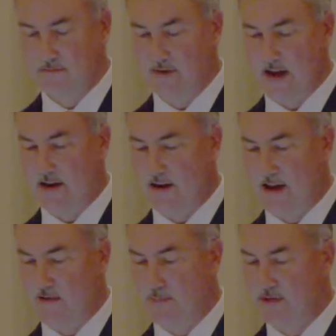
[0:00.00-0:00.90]

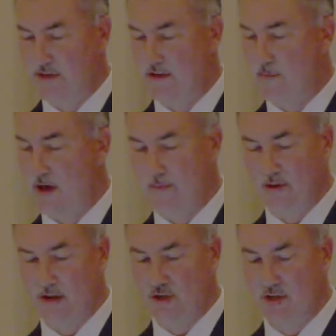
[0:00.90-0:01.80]
9.5% of the
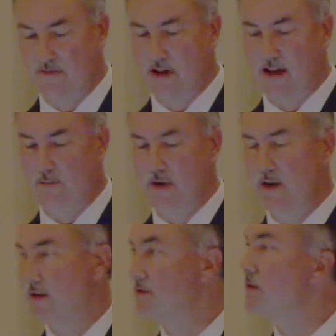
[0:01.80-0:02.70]
population, have
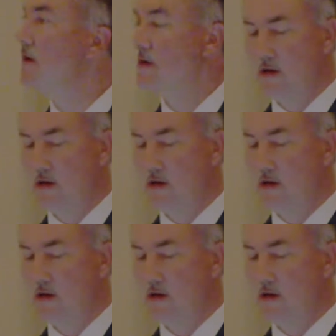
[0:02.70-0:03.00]
diabetes.